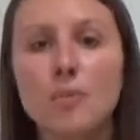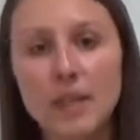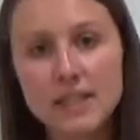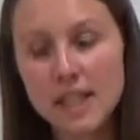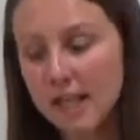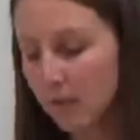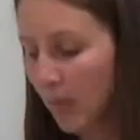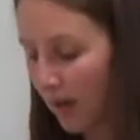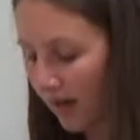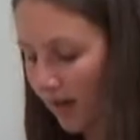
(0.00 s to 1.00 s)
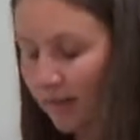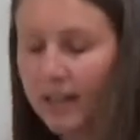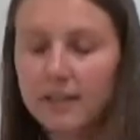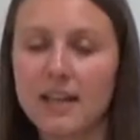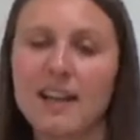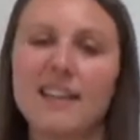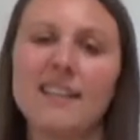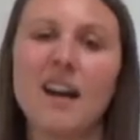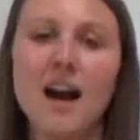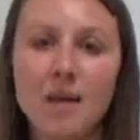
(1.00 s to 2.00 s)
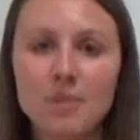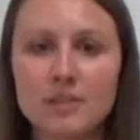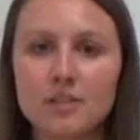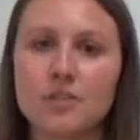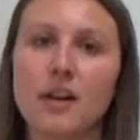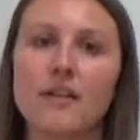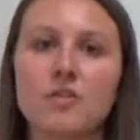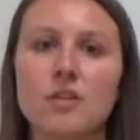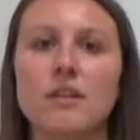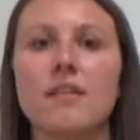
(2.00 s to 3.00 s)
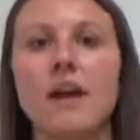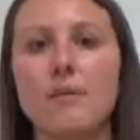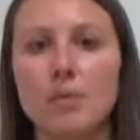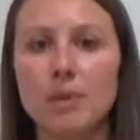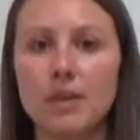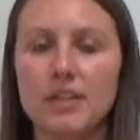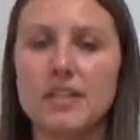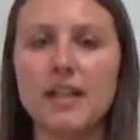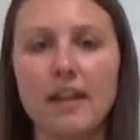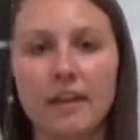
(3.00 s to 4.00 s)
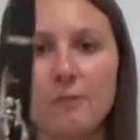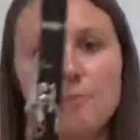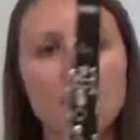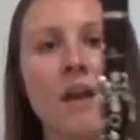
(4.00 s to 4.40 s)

We take apart our clarinet in the opposite direction that we put it together.